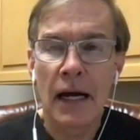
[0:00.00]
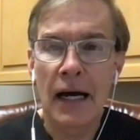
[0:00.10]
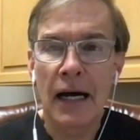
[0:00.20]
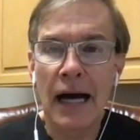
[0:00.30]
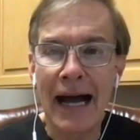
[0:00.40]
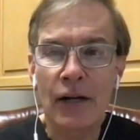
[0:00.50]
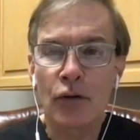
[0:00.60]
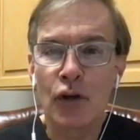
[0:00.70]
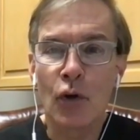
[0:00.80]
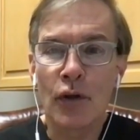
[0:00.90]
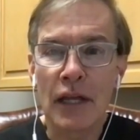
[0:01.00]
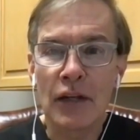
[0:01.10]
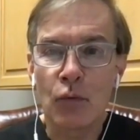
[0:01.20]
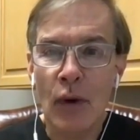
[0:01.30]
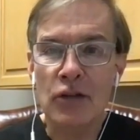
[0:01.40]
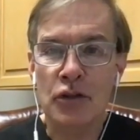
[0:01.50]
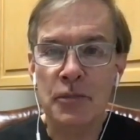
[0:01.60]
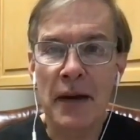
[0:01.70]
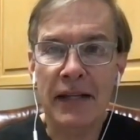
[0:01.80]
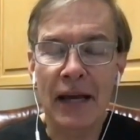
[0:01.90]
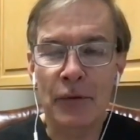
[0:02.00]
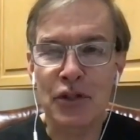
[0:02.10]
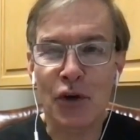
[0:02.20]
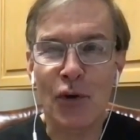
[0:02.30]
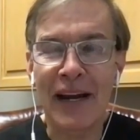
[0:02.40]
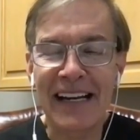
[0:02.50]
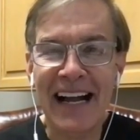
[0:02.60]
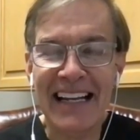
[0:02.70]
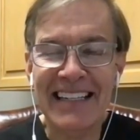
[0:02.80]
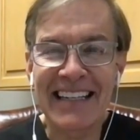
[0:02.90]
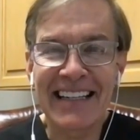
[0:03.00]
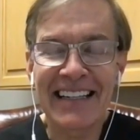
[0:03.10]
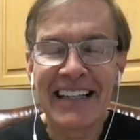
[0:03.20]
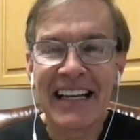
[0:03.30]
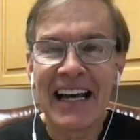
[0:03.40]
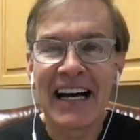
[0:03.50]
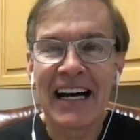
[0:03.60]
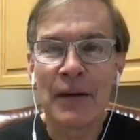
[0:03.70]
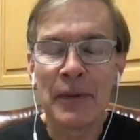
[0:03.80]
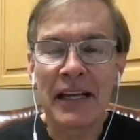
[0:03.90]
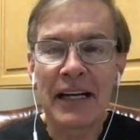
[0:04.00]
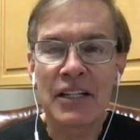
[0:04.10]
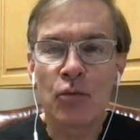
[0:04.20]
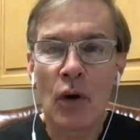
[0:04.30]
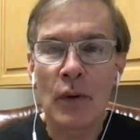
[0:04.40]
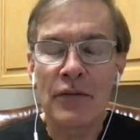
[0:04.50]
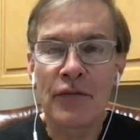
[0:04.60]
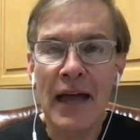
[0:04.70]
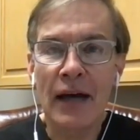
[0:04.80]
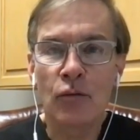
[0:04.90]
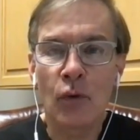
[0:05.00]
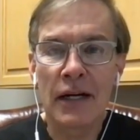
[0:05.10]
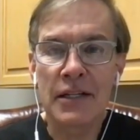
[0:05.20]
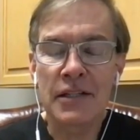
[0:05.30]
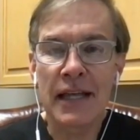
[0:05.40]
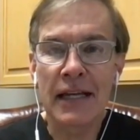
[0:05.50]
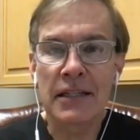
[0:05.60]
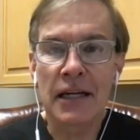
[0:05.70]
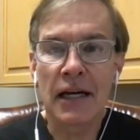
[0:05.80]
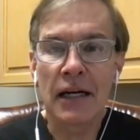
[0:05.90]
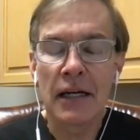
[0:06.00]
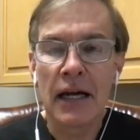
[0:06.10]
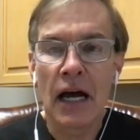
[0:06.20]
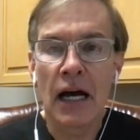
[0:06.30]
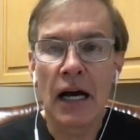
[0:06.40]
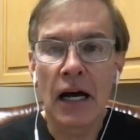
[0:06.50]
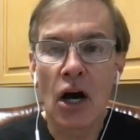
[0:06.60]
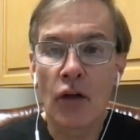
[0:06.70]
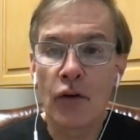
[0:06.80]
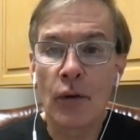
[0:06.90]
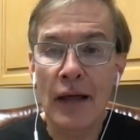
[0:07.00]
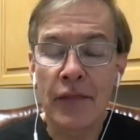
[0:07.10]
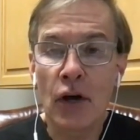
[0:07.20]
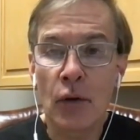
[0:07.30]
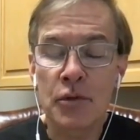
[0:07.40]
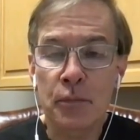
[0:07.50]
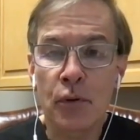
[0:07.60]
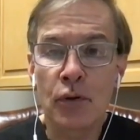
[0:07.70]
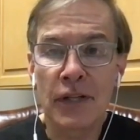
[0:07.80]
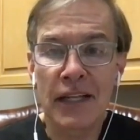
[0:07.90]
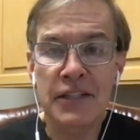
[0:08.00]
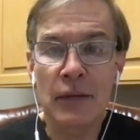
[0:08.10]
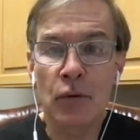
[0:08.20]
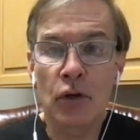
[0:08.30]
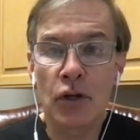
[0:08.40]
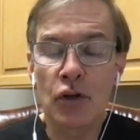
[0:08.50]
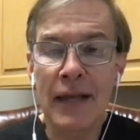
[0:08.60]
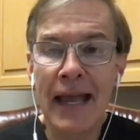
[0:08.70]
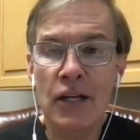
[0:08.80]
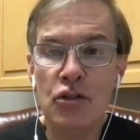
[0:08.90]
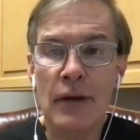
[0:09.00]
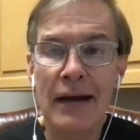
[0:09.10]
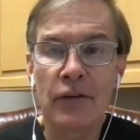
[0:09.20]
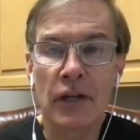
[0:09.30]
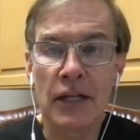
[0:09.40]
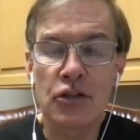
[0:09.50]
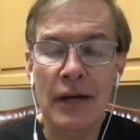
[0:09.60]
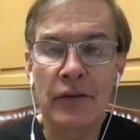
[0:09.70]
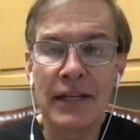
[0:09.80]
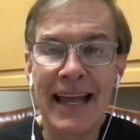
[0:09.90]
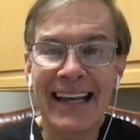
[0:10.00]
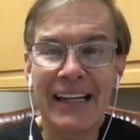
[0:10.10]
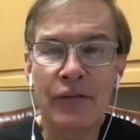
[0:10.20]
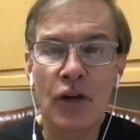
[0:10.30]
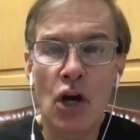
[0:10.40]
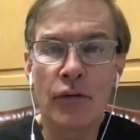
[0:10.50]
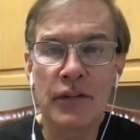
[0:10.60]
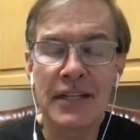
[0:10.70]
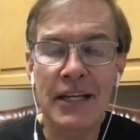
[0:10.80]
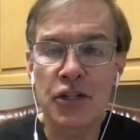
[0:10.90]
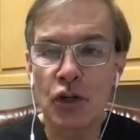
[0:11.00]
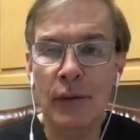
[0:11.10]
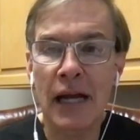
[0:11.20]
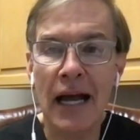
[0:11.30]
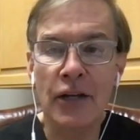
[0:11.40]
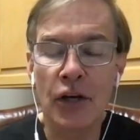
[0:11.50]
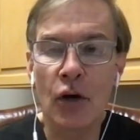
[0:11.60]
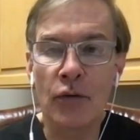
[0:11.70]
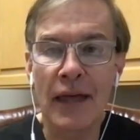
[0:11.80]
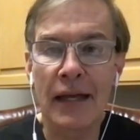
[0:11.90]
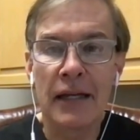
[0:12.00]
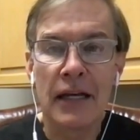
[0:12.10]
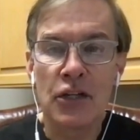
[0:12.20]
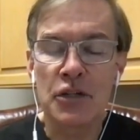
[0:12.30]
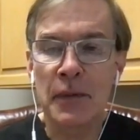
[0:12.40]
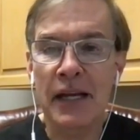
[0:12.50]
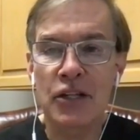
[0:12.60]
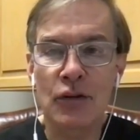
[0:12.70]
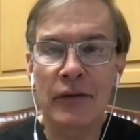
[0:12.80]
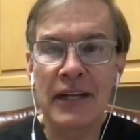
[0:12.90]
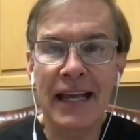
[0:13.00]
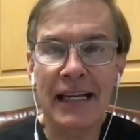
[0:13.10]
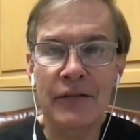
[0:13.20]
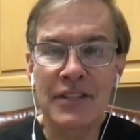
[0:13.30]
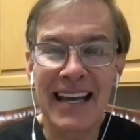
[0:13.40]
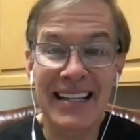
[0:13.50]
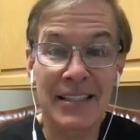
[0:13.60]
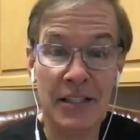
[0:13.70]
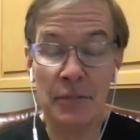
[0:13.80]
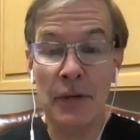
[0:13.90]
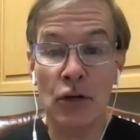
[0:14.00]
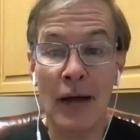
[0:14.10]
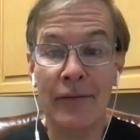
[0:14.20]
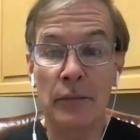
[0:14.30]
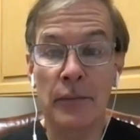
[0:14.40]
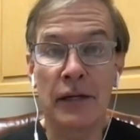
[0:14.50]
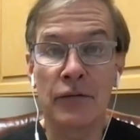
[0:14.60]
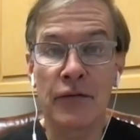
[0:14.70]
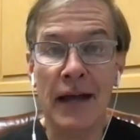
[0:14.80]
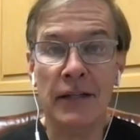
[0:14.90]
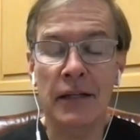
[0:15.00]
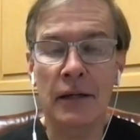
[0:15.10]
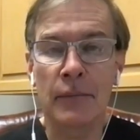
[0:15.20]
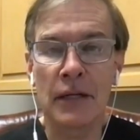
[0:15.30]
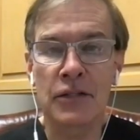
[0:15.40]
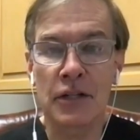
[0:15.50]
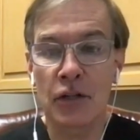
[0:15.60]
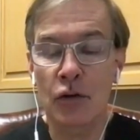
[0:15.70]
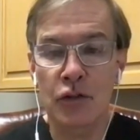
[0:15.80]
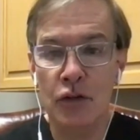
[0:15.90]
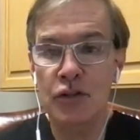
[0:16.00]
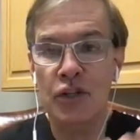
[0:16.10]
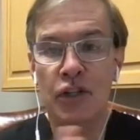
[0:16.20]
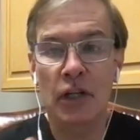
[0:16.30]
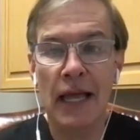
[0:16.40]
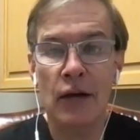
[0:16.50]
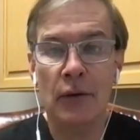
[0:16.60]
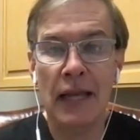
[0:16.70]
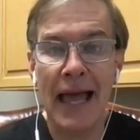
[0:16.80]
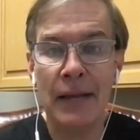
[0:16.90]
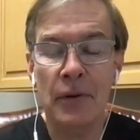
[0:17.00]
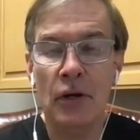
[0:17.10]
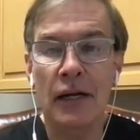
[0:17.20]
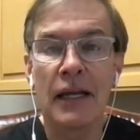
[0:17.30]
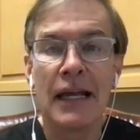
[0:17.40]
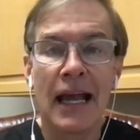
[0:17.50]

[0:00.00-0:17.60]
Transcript: Uh, I don't know that in retrospect that mm-hmm. was a great idea. Uh, because what we found was that uh, uh, although I thought it was prudent, they said, well, look, you can't travel unless you have a negative COVID test. You and I know that just because you have a negative test doesn't mean you haven't been infected. It means that there, there's a delay or a lag period.